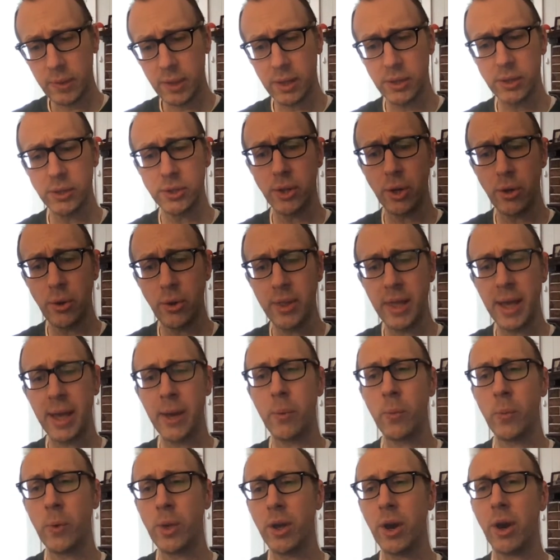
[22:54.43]
so
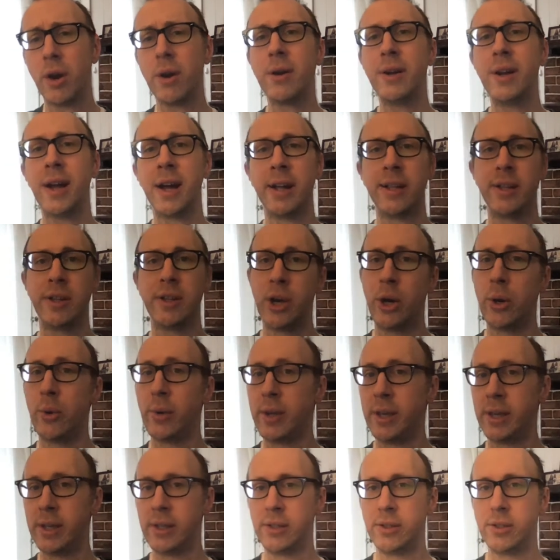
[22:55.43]
that we are not
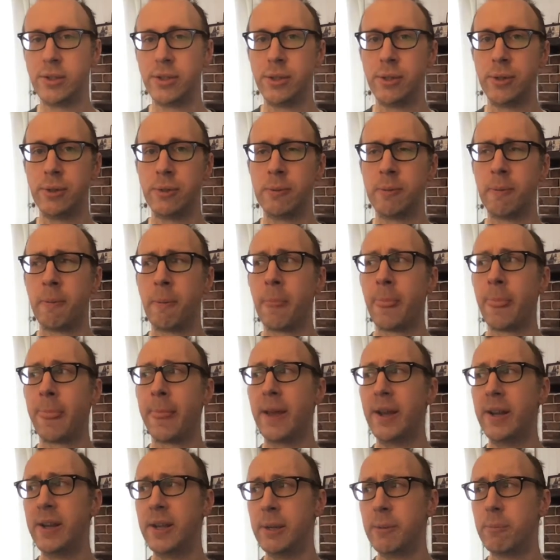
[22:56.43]
going into
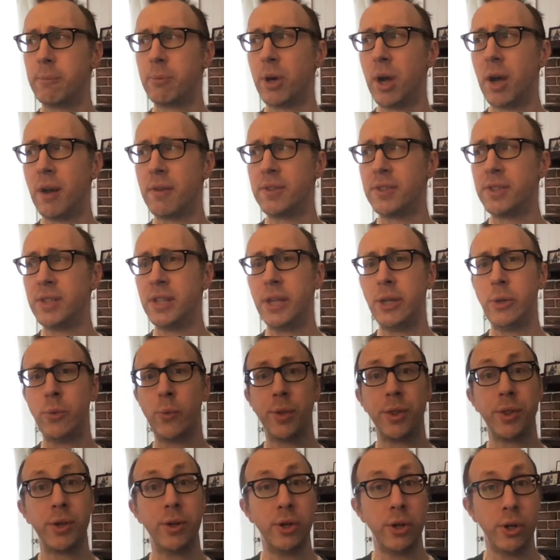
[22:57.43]
an improv scene
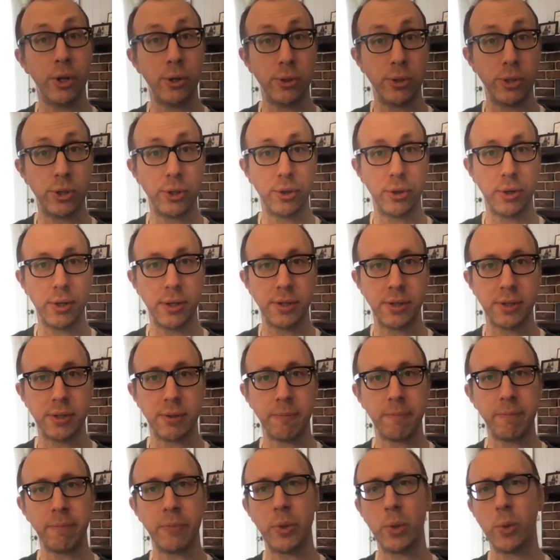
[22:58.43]
with no choice.
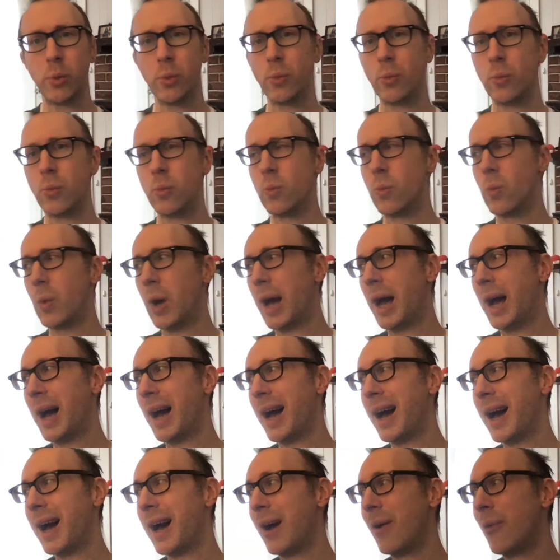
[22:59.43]

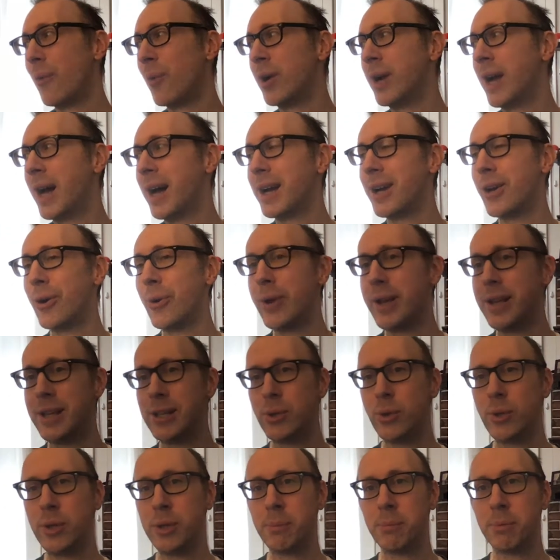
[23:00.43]
We're not going
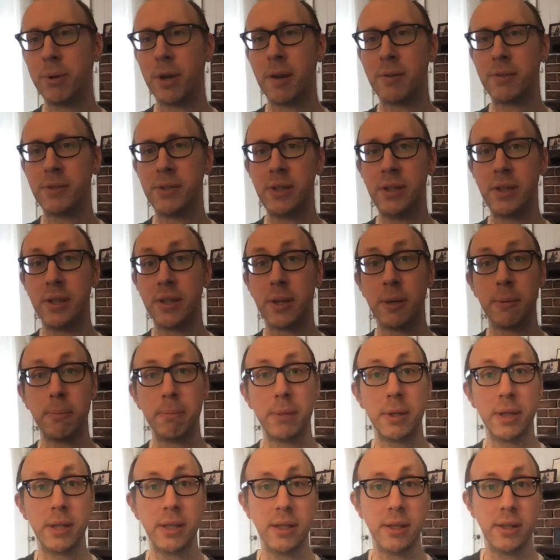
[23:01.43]
into an improv scene
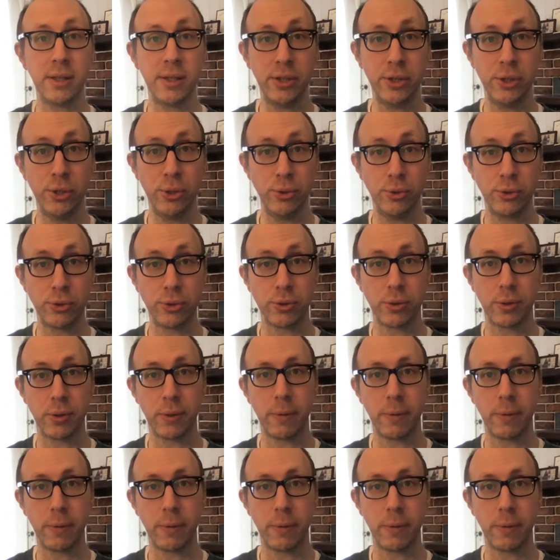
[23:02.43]
completely neutral.